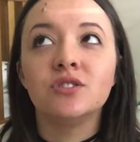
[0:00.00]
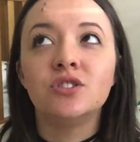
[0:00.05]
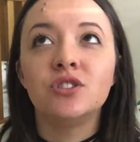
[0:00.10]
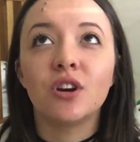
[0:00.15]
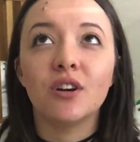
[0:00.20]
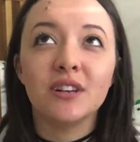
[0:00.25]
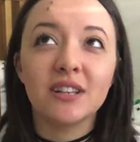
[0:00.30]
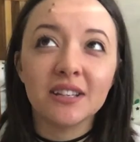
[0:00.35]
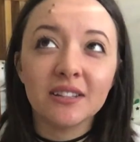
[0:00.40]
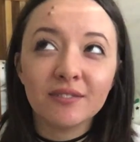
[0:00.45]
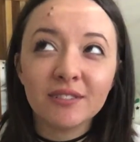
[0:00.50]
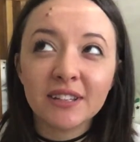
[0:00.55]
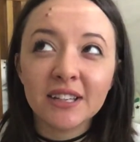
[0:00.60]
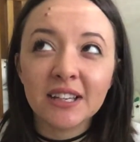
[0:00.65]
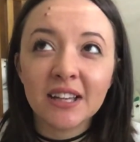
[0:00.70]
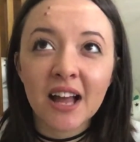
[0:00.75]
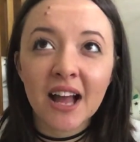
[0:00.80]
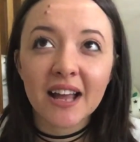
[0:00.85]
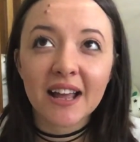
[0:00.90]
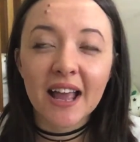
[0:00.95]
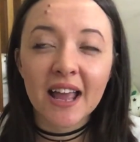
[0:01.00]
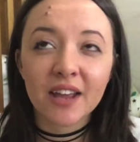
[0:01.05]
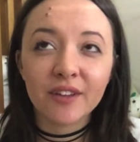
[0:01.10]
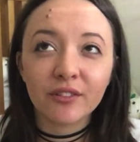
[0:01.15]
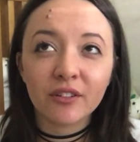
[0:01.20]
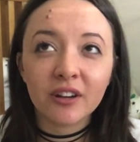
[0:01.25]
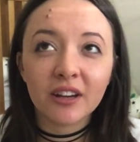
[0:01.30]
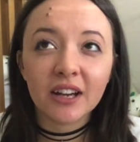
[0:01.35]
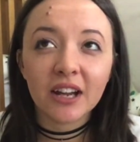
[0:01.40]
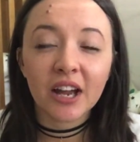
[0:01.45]
Joe didn't really like
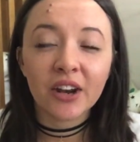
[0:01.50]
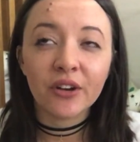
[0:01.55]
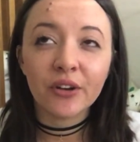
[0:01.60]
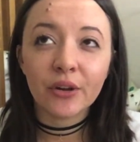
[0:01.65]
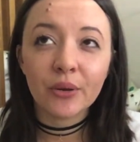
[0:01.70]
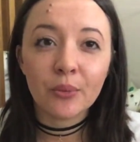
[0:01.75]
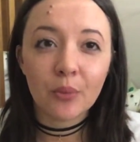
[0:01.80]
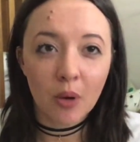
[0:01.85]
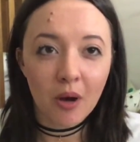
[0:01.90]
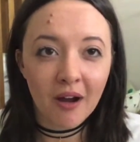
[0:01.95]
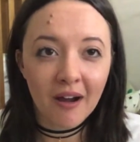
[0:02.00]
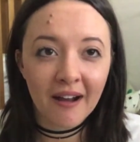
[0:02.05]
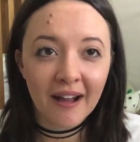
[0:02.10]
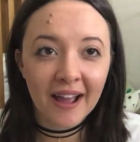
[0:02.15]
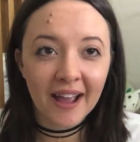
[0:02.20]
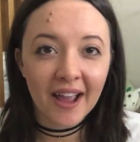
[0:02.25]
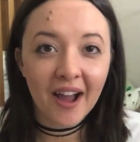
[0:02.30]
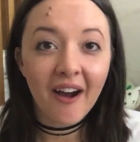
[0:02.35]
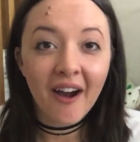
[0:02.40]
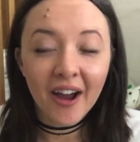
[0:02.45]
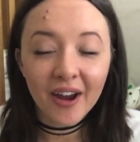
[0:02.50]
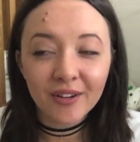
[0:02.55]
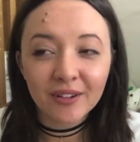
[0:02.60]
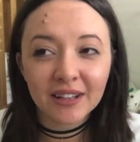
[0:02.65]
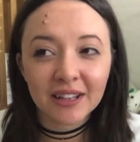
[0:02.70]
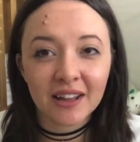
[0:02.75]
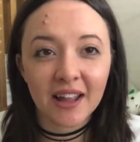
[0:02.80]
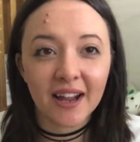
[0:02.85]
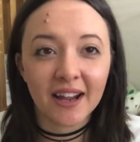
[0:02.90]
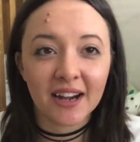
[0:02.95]
Avery. I don't know why. I
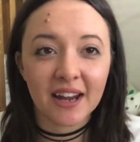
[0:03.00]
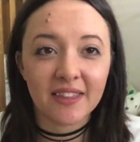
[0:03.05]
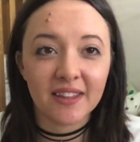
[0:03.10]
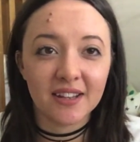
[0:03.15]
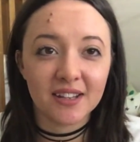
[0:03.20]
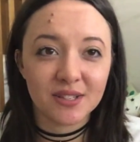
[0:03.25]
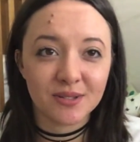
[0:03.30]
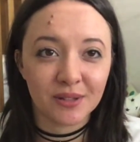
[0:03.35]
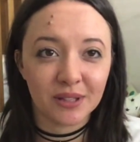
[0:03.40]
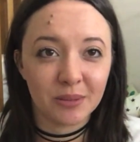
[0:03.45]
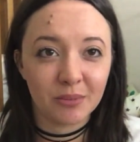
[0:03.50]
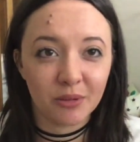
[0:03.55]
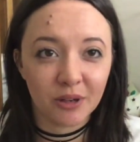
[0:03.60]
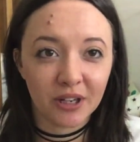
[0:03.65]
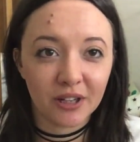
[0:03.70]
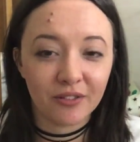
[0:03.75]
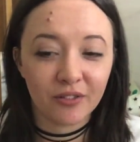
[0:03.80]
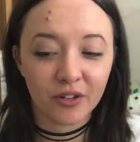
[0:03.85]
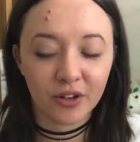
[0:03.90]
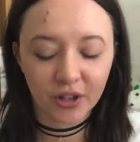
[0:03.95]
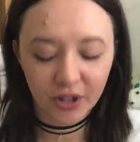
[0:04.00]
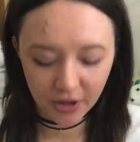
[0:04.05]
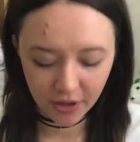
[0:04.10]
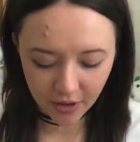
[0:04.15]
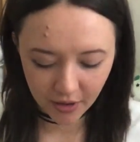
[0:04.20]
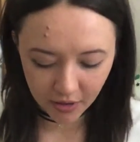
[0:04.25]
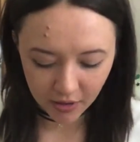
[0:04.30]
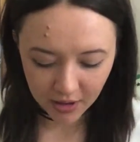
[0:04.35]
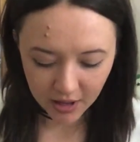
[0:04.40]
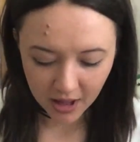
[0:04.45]
really like it. I think it's really pretty for a
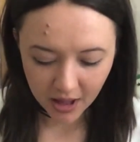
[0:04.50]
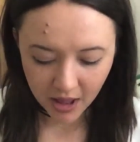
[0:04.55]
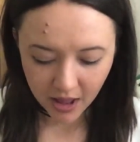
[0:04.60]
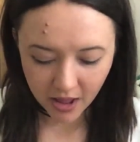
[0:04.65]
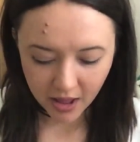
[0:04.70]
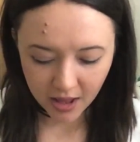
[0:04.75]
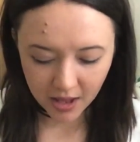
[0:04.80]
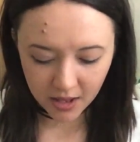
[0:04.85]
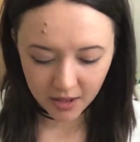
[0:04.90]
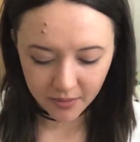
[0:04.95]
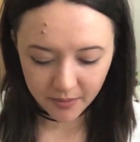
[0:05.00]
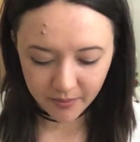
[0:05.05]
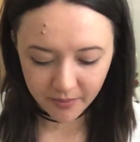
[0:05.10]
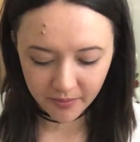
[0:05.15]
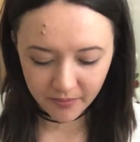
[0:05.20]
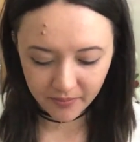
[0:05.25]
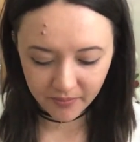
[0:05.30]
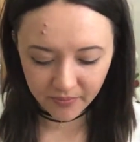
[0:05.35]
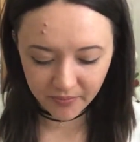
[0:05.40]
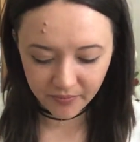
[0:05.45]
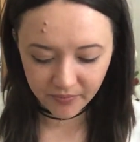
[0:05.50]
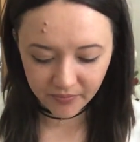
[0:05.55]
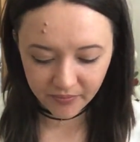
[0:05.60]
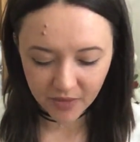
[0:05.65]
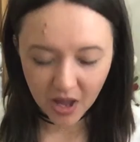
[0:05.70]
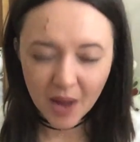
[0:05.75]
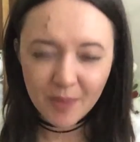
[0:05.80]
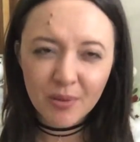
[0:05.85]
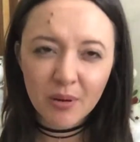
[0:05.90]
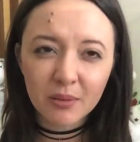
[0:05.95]
girl.
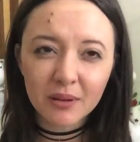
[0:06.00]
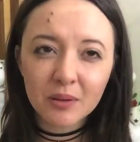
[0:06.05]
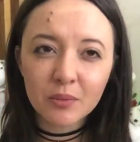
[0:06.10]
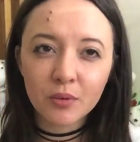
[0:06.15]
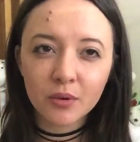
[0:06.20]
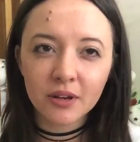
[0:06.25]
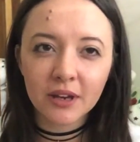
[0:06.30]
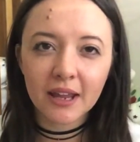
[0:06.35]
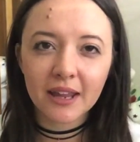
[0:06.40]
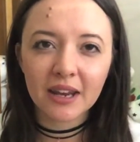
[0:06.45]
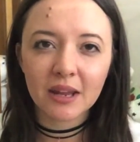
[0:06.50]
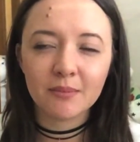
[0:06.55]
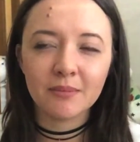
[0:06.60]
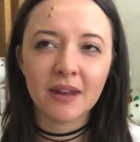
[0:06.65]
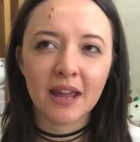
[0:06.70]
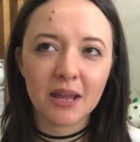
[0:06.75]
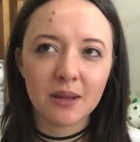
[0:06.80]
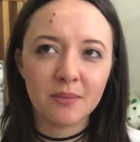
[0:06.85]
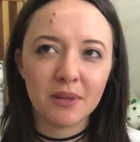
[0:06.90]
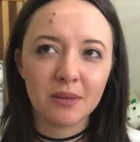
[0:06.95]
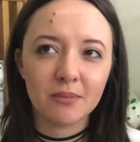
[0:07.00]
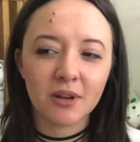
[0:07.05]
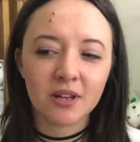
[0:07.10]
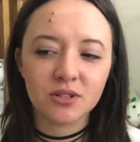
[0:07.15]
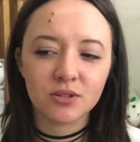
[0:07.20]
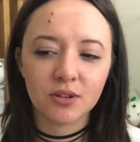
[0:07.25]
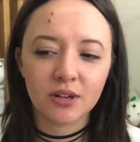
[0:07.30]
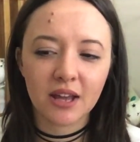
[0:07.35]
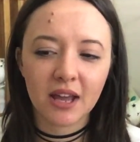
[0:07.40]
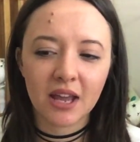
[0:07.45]
I probably wouldn't end up naming my
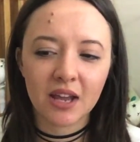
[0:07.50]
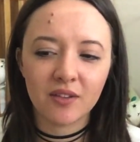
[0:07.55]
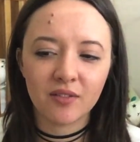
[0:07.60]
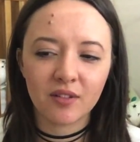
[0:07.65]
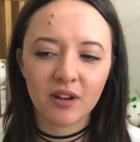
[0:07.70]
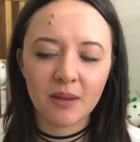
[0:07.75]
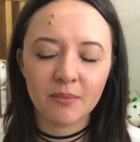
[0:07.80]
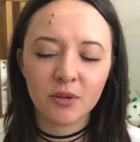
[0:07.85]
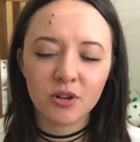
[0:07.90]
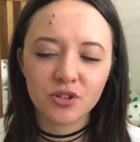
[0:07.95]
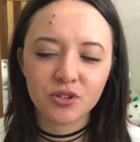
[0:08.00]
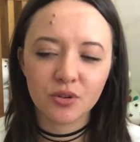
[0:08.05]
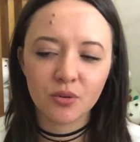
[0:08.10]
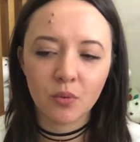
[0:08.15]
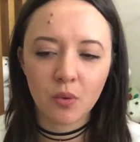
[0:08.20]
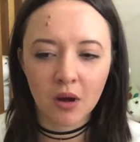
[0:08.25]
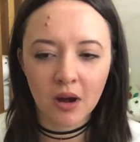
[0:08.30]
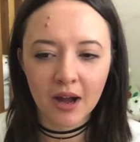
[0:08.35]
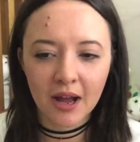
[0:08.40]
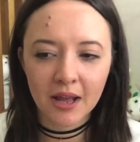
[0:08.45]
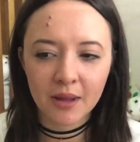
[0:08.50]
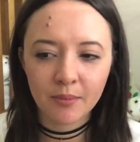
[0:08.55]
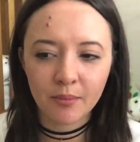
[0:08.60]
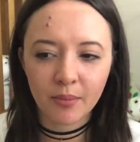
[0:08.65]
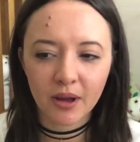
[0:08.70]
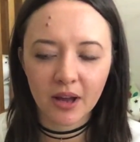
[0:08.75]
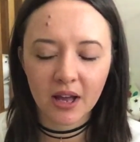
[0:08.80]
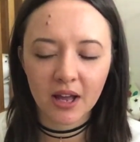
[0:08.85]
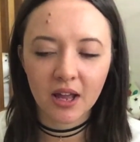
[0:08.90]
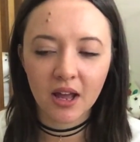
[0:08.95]
daughter Avery. I'm not sure why,
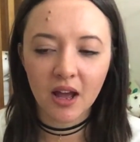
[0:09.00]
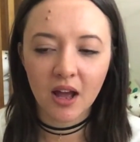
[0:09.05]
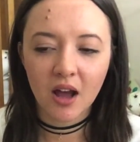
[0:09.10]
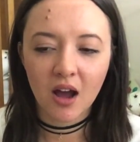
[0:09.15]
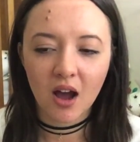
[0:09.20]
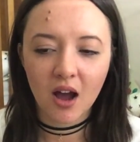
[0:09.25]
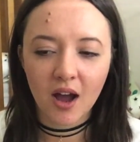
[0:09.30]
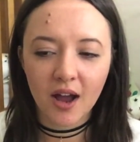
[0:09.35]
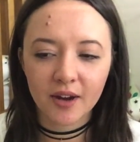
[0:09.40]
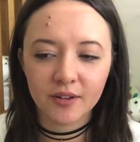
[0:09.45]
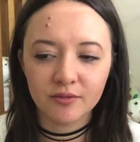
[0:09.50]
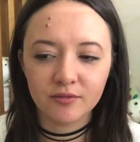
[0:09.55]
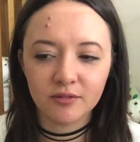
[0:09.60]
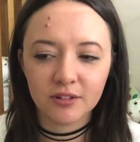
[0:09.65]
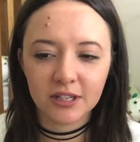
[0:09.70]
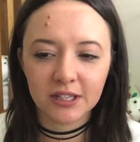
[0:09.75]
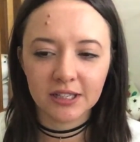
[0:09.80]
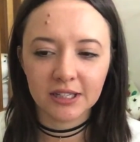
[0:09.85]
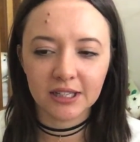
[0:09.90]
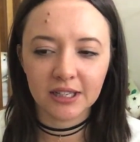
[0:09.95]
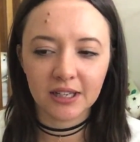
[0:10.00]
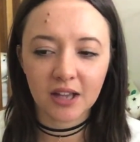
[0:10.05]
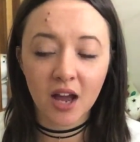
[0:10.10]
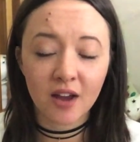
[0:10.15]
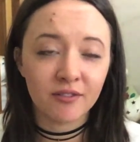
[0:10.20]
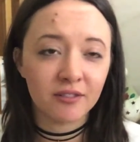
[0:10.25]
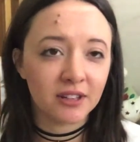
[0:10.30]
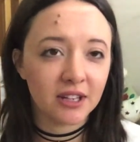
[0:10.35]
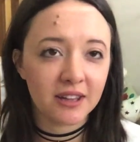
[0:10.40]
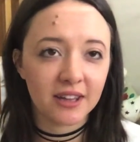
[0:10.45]
but I really
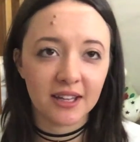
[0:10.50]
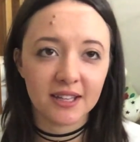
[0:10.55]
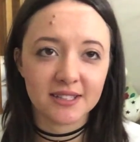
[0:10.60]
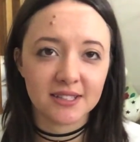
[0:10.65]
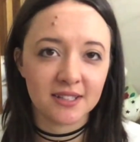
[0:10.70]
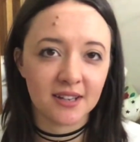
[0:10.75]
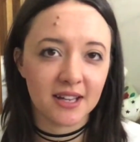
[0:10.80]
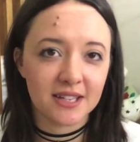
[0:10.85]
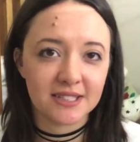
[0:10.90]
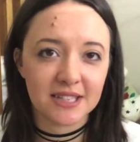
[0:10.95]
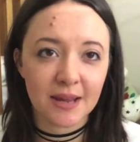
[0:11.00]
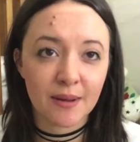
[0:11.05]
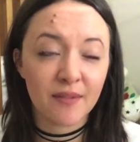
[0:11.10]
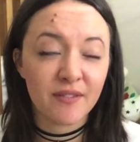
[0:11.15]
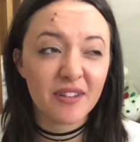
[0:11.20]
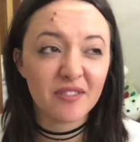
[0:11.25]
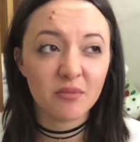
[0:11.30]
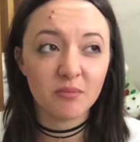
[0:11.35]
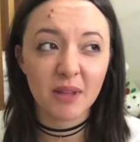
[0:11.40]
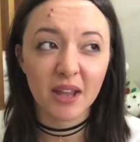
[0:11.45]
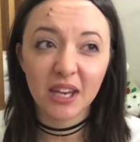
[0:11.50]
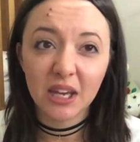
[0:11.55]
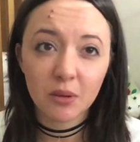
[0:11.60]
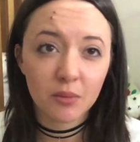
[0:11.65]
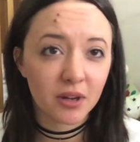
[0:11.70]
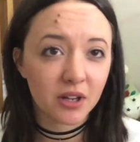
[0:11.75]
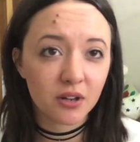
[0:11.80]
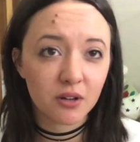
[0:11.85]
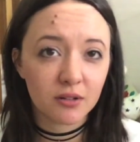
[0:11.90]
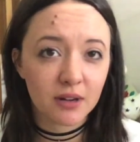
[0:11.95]
think it's a nice name. I've never met
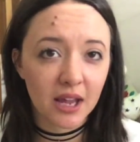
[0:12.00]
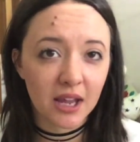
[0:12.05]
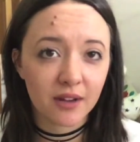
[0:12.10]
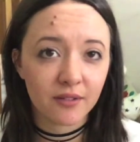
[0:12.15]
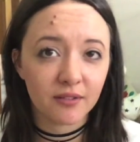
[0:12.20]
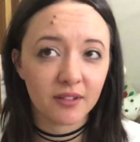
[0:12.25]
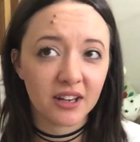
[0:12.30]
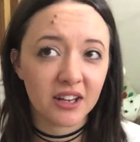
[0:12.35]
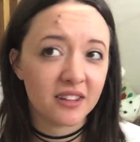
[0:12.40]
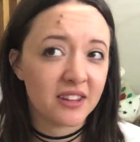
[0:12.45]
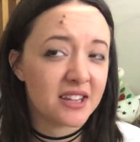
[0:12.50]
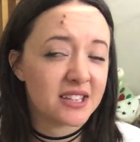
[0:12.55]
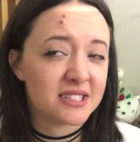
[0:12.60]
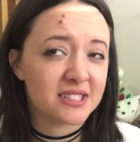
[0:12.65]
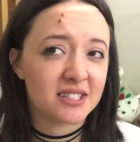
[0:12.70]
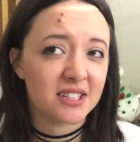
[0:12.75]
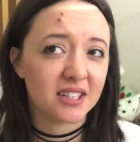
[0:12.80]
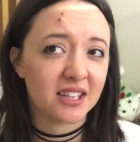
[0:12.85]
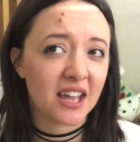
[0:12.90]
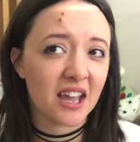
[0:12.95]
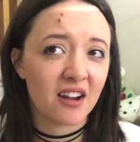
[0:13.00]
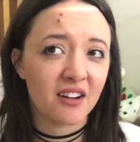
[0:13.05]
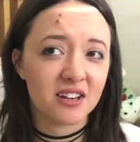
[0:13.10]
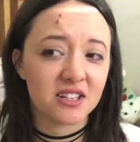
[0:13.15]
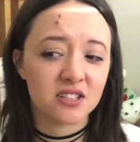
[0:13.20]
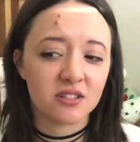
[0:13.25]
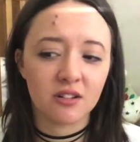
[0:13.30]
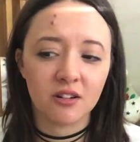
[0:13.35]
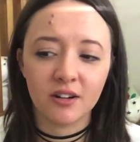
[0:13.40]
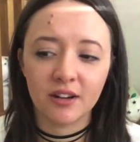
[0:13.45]
anyone called Avery. There's the
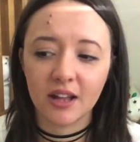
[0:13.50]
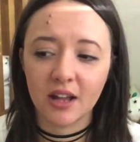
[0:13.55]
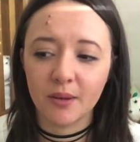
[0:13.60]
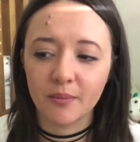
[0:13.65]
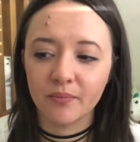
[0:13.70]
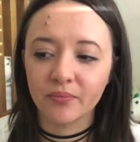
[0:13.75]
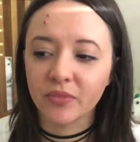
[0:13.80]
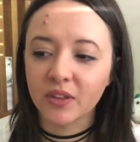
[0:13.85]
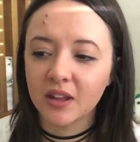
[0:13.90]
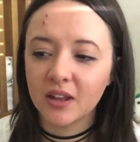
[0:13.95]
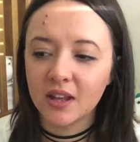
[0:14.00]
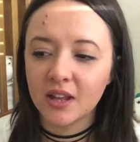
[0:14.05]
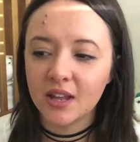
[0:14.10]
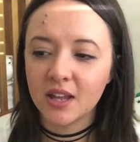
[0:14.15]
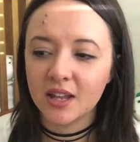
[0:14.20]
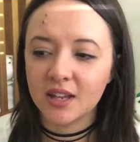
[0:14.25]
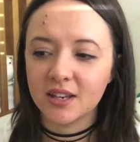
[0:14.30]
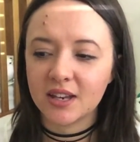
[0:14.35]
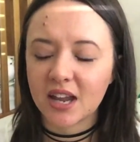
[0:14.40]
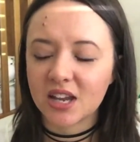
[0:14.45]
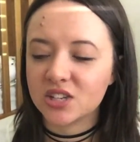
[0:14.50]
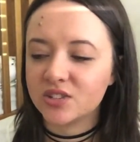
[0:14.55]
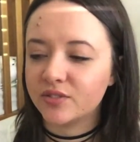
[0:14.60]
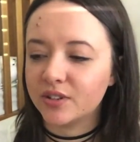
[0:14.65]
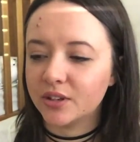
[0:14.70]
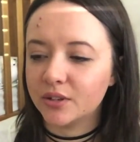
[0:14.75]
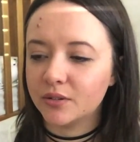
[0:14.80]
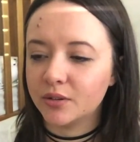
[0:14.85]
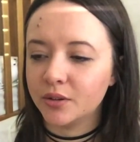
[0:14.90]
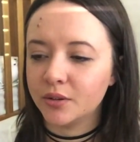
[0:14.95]
character on
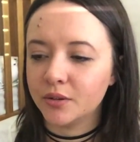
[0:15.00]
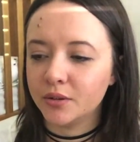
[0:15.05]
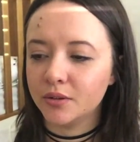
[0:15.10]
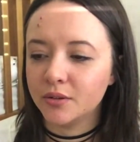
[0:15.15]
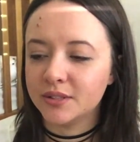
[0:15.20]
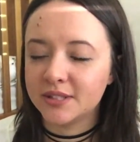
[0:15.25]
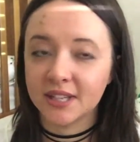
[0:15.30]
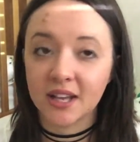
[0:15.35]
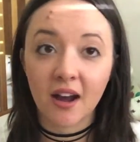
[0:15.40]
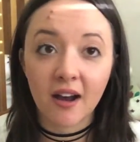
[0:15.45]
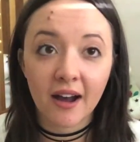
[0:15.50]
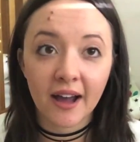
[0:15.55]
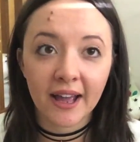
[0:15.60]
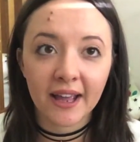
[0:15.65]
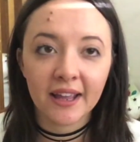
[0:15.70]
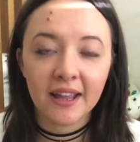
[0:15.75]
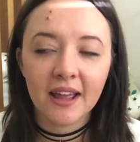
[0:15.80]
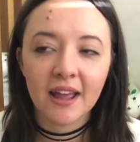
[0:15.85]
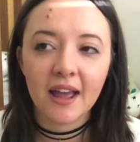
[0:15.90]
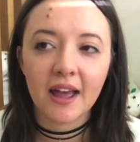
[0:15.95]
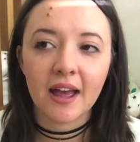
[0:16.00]
Nashville who's a guy.